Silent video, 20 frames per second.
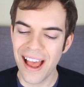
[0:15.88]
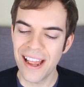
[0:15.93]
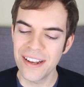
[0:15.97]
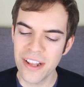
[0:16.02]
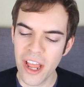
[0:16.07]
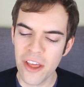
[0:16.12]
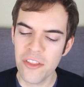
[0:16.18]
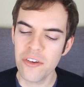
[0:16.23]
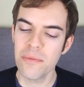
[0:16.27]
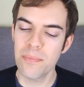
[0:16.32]

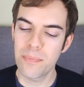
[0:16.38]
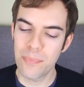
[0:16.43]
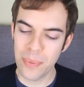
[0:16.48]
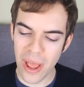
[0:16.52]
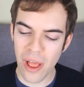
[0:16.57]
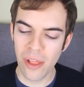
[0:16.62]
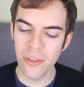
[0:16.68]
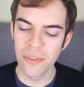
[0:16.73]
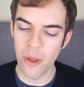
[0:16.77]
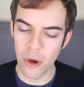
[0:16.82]
Another
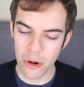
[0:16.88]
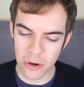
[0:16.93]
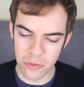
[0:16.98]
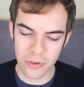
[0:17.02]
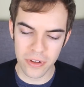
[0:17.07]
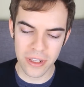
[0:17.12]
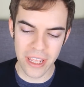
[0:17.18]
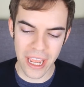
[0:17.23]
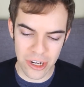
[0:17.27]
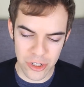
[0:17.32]
bell
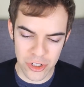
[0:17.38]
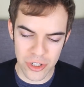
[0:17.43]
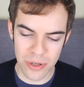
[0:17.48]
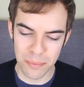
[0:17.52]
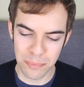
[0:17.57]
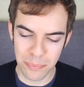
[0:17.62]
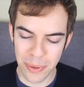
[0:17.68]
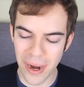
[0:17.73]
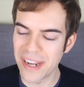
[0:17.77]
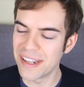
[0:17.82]

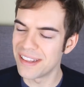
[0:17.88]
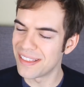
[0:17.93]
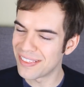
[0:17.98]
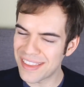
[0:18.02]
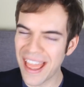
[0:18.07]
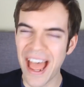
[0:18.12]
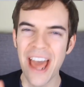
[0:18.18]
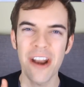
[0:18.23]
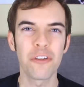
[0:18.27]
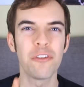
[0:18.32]
notification button.
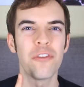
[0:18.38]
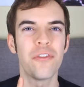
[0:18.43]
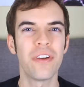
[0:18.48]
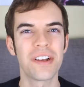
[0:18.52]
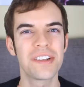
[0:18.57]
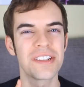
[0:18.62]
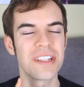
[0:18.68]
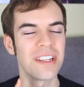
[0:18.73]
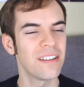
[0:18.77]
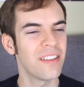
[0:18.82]
That'll
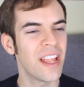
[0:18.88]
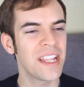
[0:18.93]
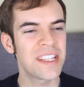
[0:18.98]
fix it.